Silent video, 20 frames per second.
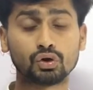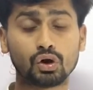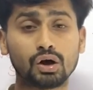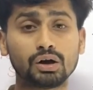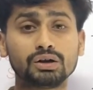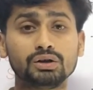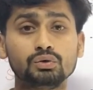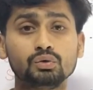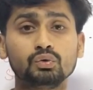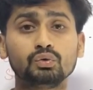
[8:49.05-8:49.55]

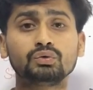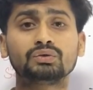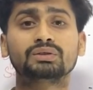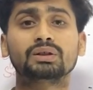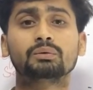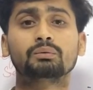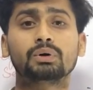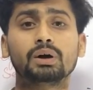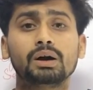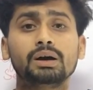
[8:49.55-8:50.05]
not use
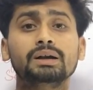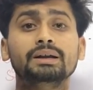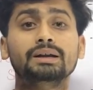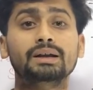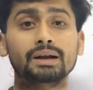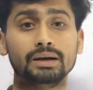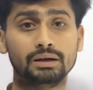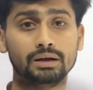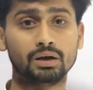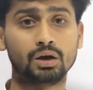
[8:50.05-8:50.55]
the
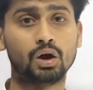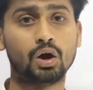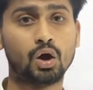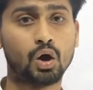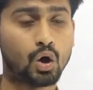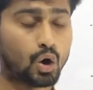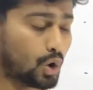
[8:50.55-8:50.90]
word did.